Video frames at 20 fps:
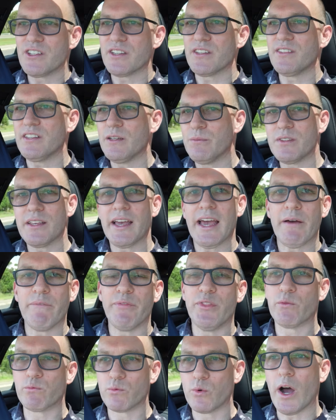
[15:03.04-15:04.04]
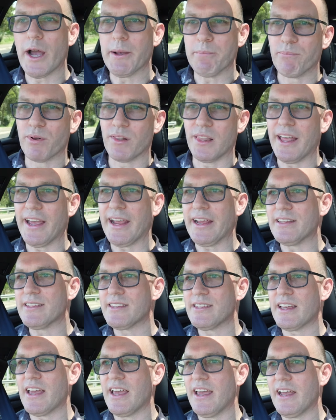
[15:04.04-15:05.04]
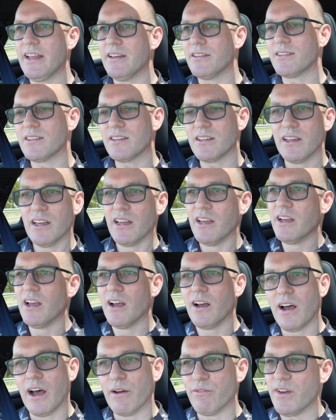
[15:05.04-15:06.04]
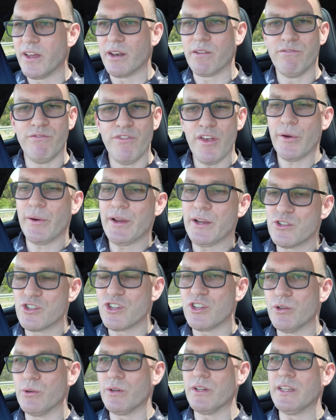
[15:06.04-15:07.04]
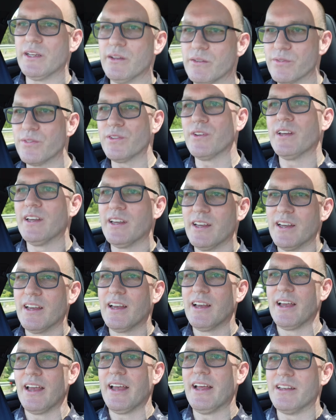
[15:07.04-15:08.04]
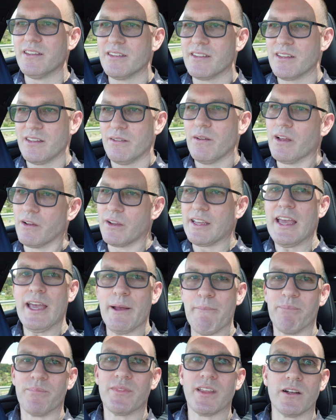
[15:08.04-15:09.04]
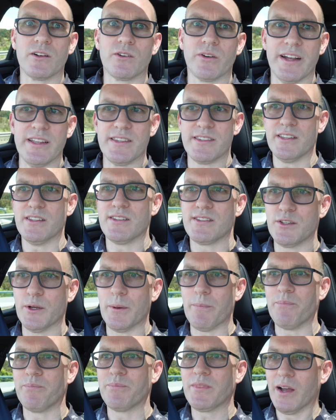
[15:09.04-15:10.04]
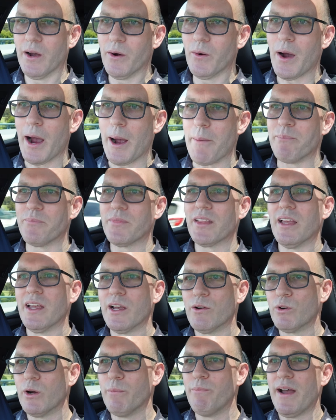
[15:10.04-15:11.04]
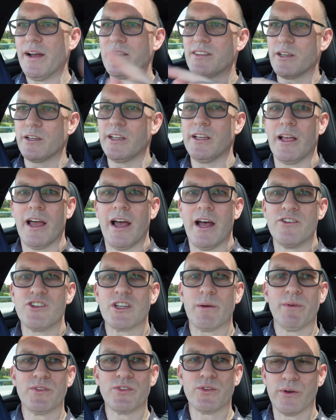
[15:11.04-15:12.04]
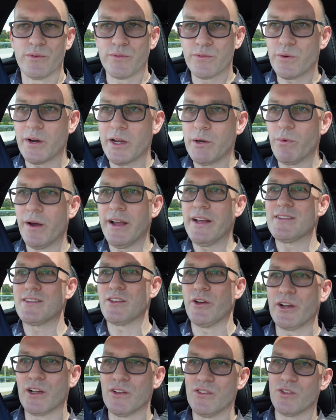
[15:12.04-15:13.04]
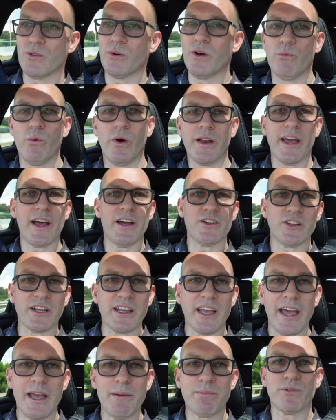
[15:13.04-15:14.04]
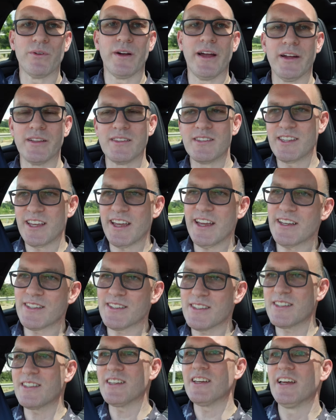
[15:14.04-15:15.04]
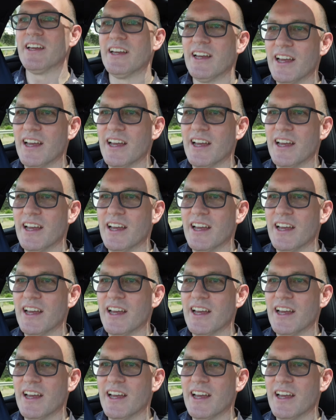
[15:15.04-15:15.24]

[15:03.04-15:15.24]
just seems to have the right place, and I found it very intuitive, and again, a great system. All right, we're about to jump into a freeway so I can do a 100 k per hour test,